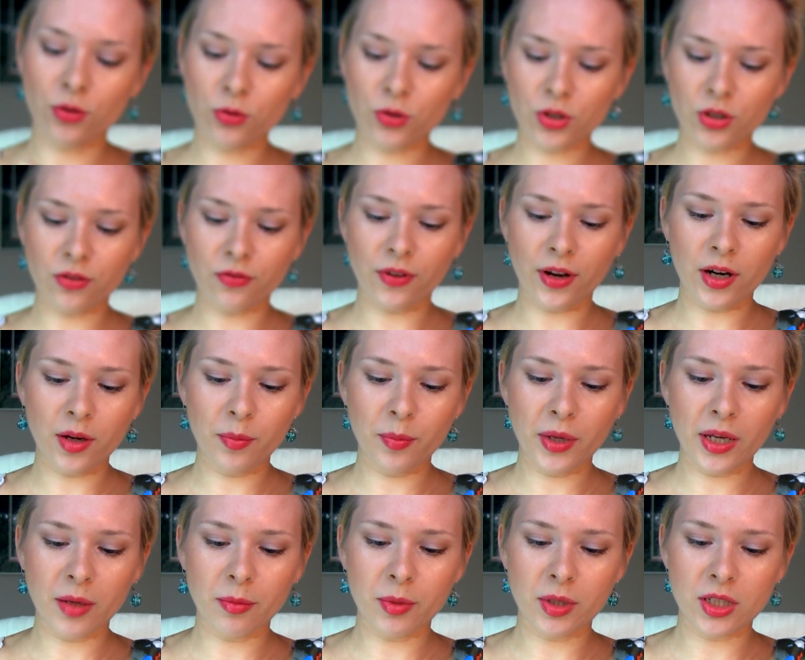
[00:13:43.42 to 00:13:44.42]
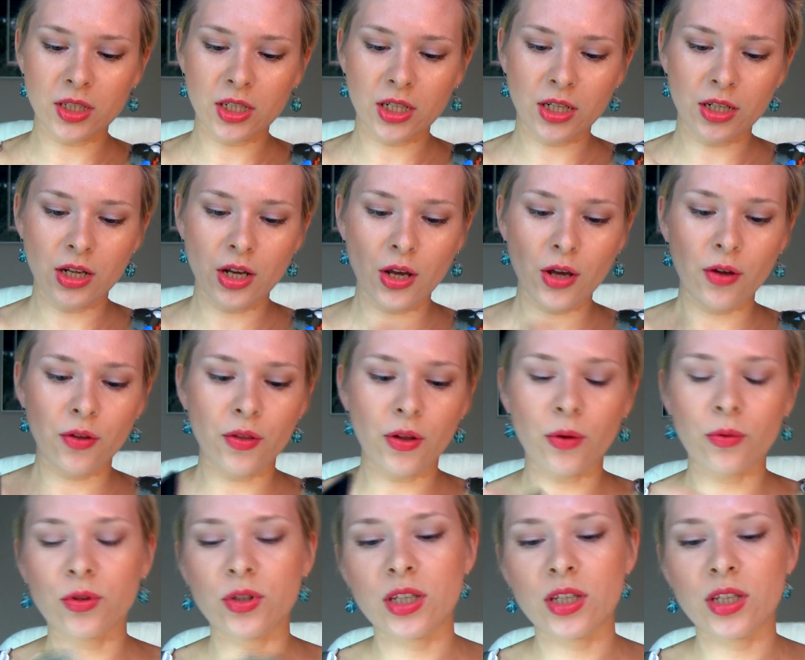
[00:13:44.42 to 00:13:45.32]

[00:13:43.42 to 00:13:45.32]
usual, very pigmented, though